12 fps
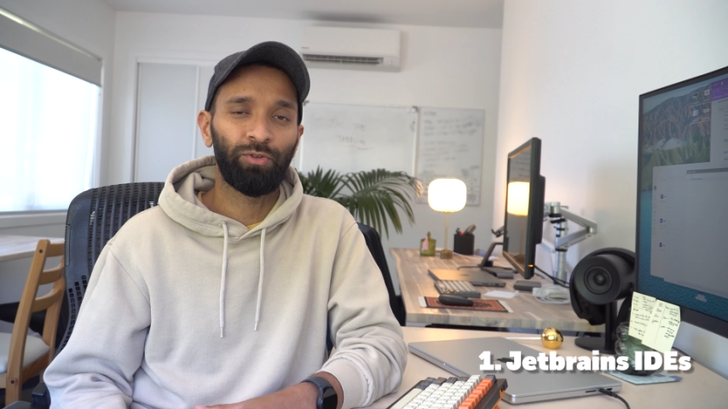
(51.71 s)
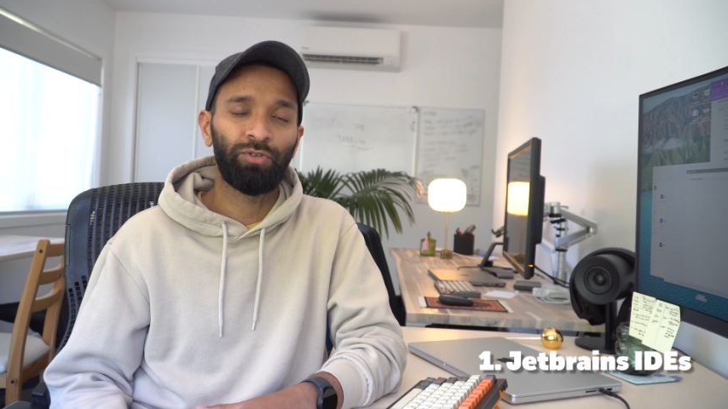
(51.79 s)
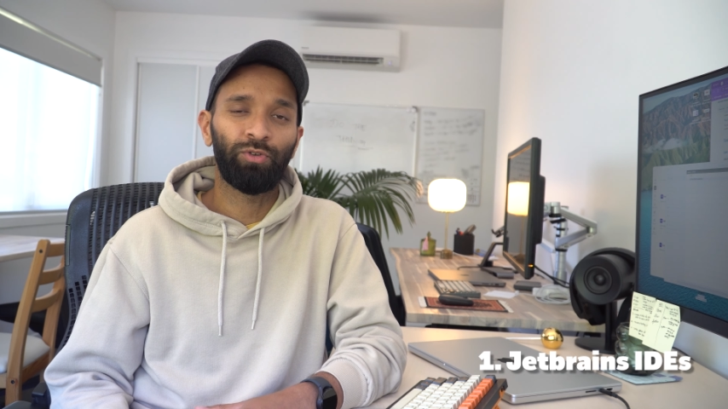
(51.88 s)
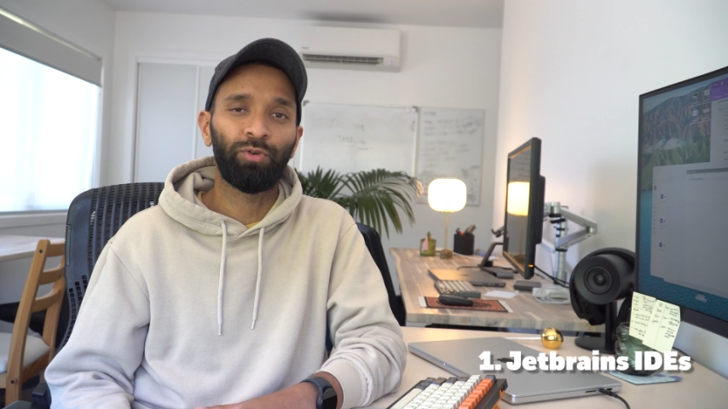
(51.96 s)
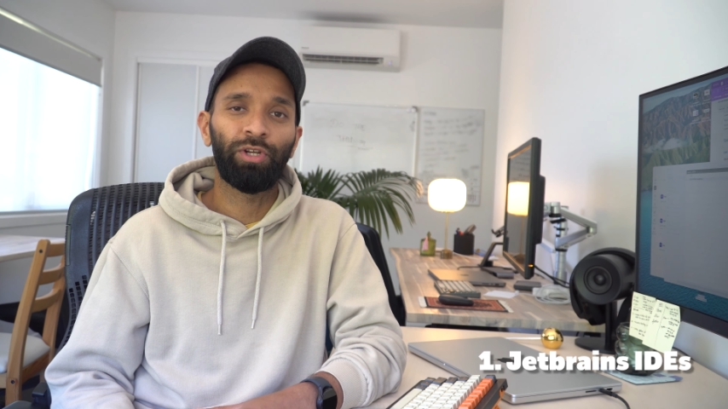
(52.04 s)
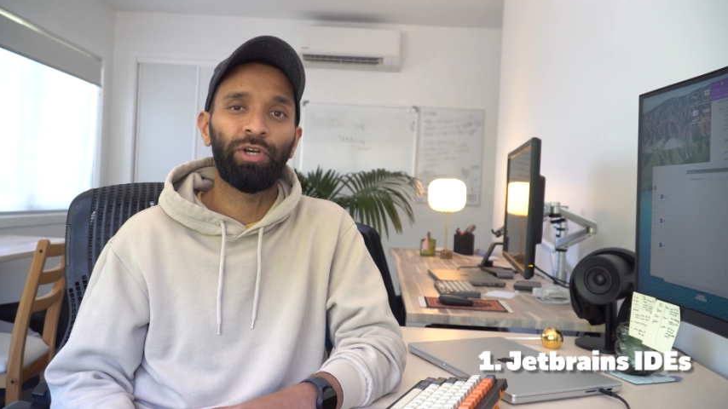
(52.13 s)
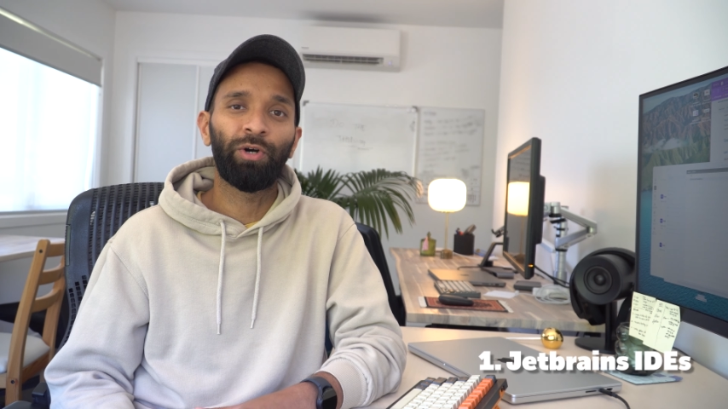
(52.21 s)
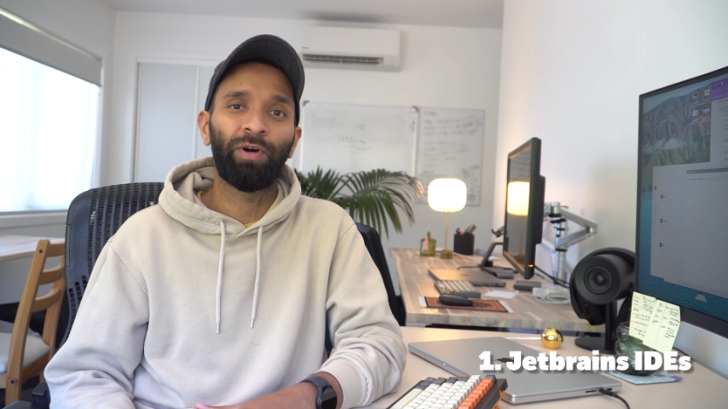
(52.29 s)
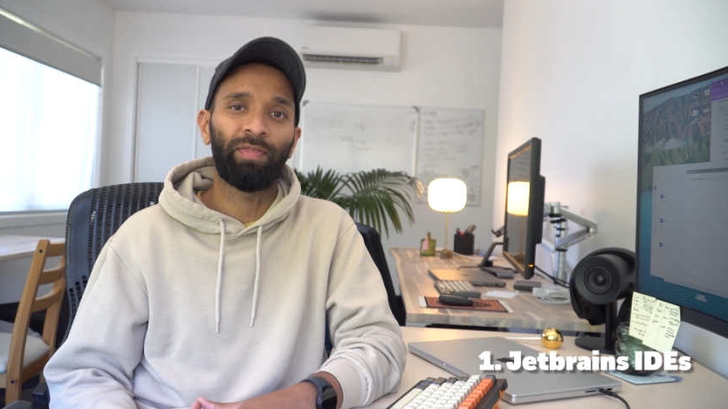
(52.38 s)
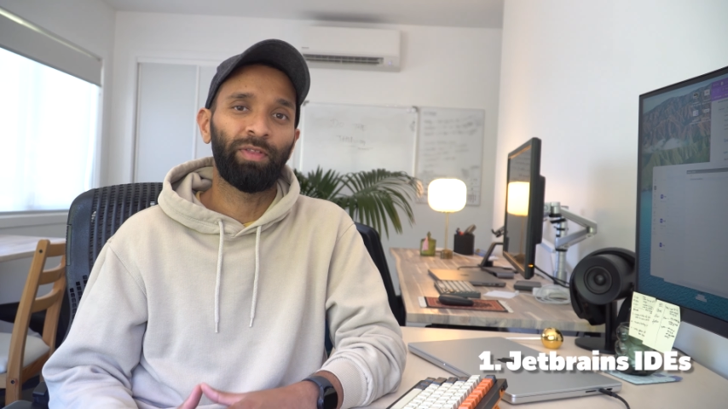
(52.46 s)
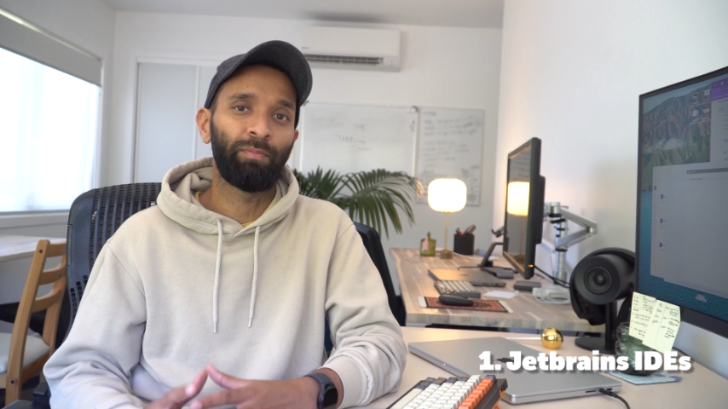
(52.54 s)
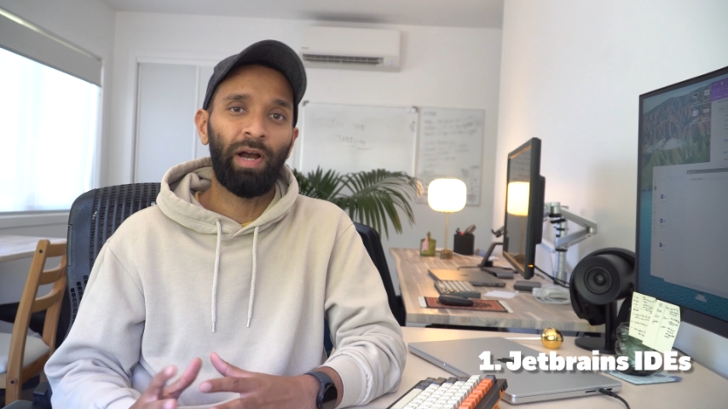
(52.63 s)
Studio
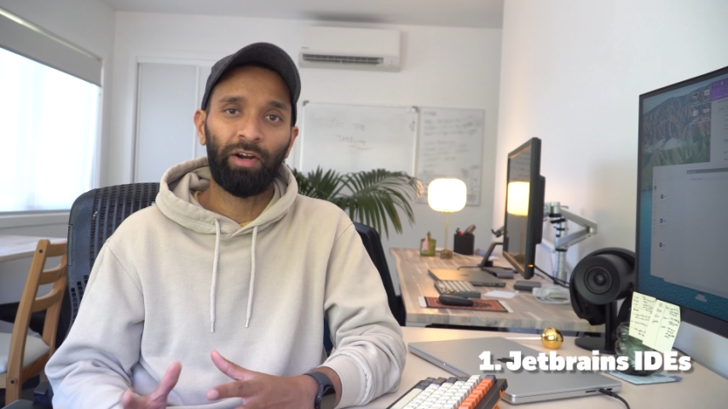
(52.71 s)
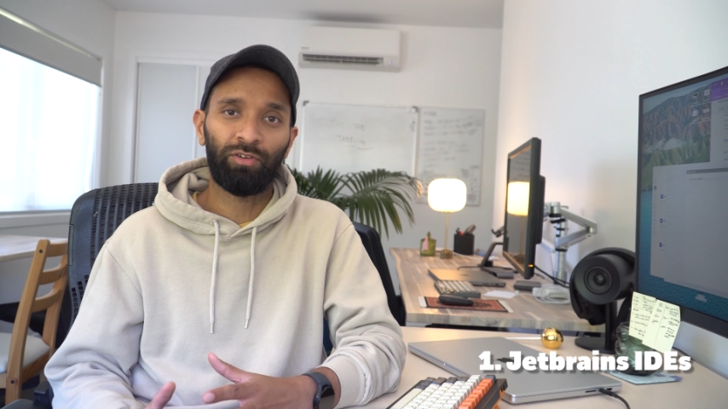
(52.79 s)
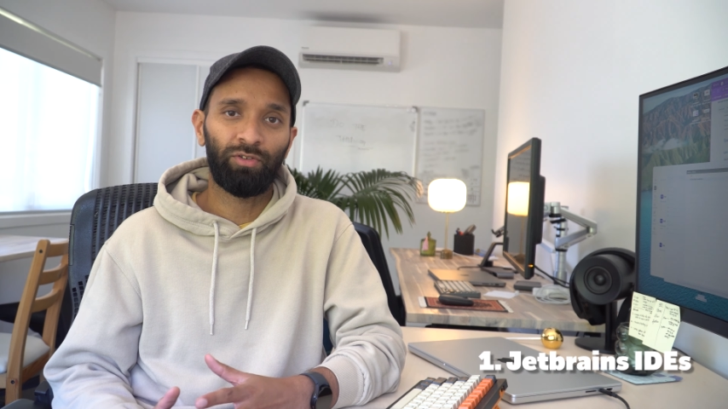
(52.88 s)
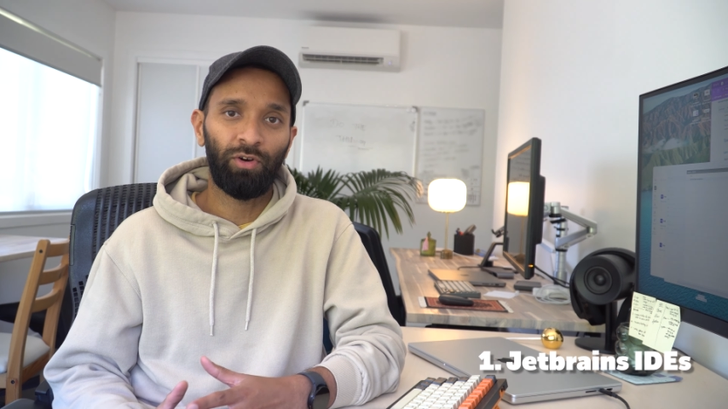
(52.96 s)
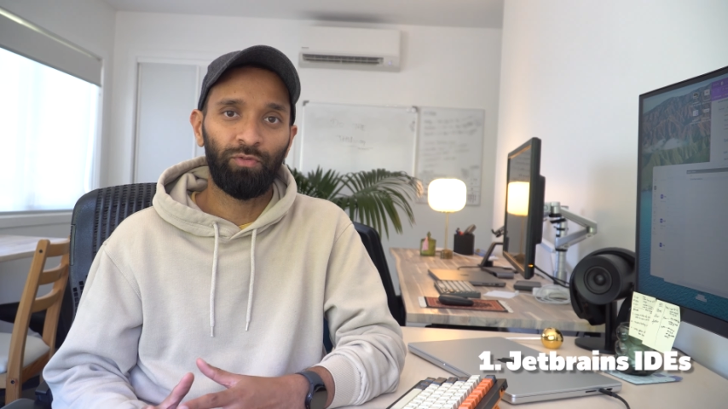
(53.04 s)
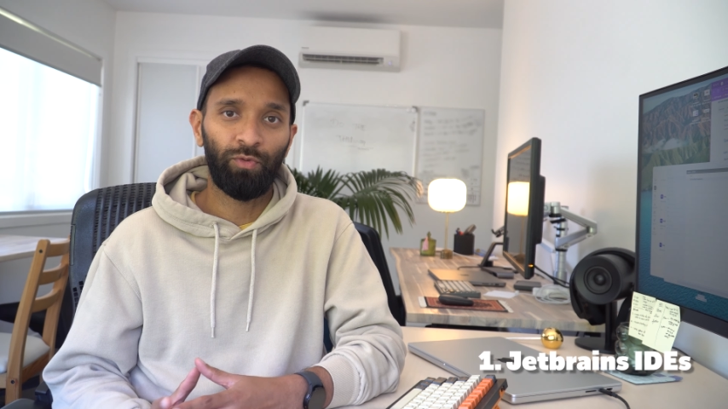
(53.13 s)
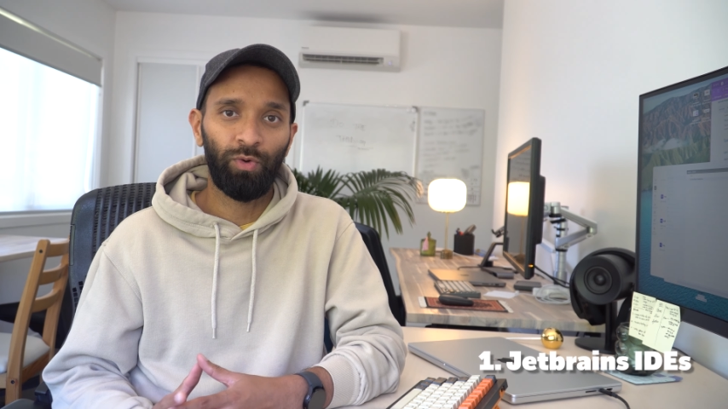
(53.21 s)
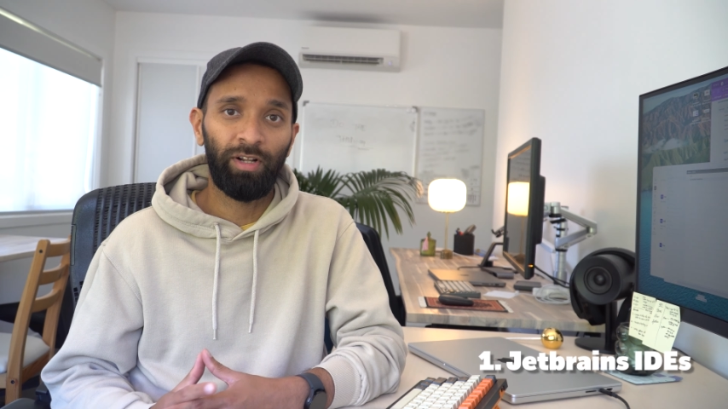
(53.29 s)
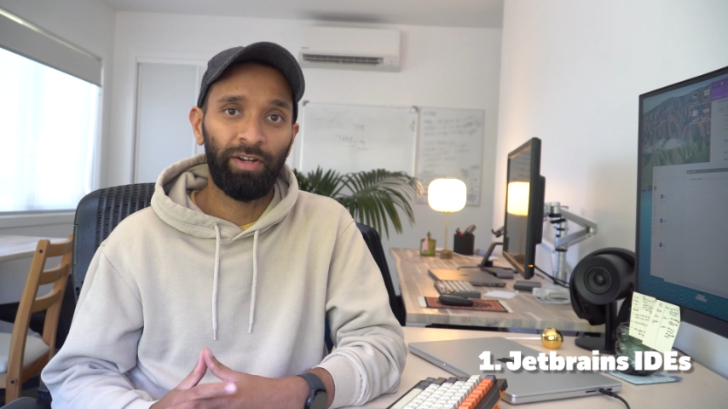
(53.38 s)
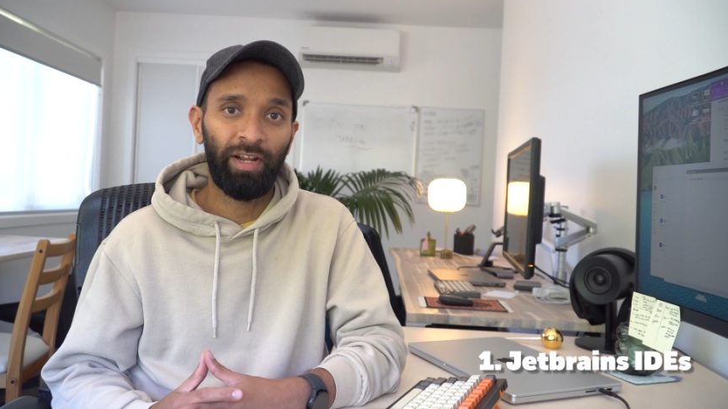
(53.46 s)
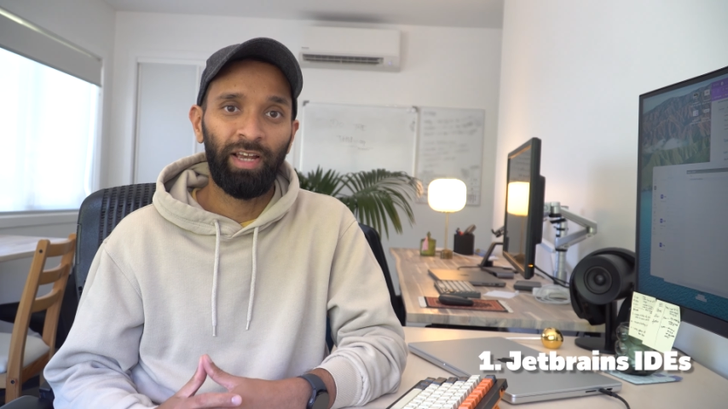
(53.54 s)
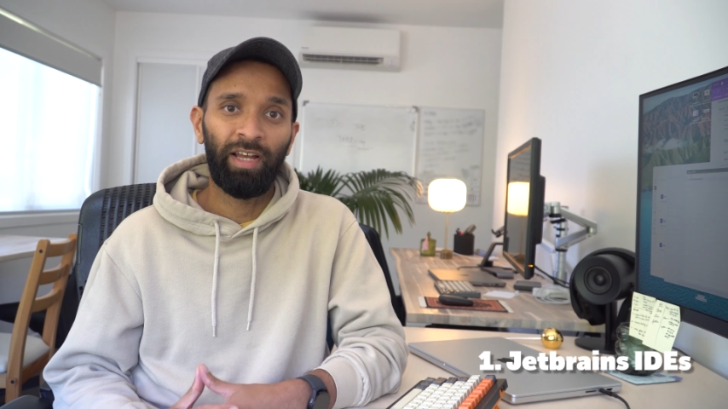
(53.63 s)
and the Microsoft
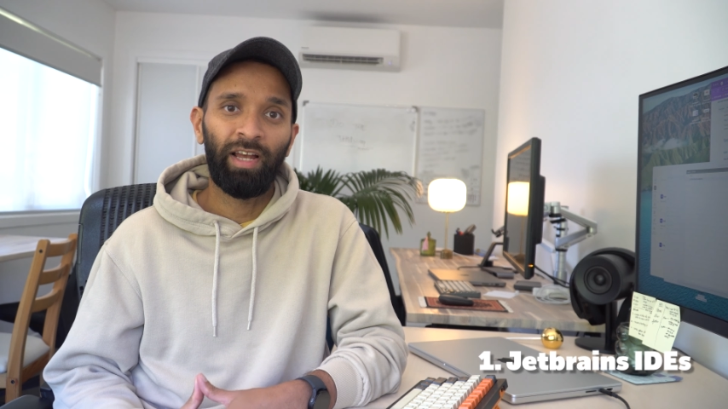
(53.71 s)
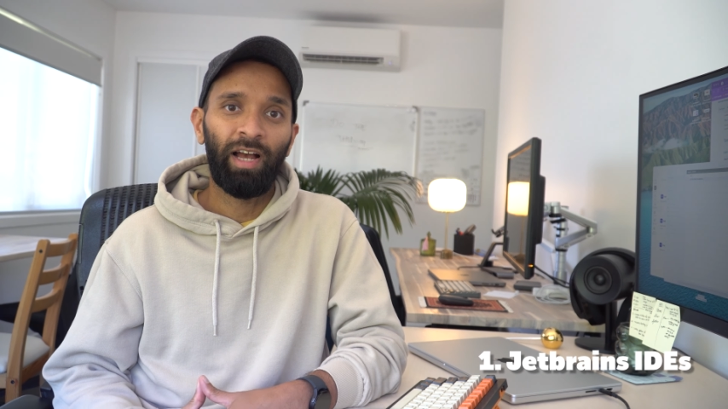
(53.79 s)
world,